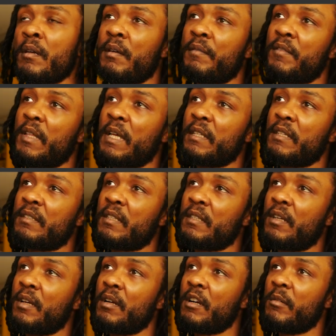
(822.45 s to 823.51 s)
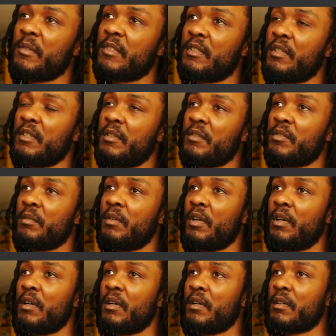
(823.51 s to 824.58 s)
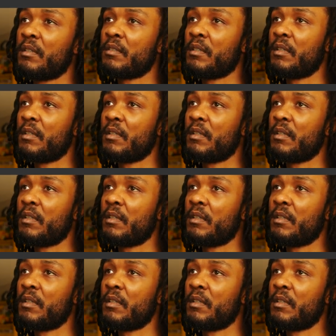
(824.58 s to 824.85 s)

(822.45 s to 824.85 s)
I feel like this arm is a little too long, so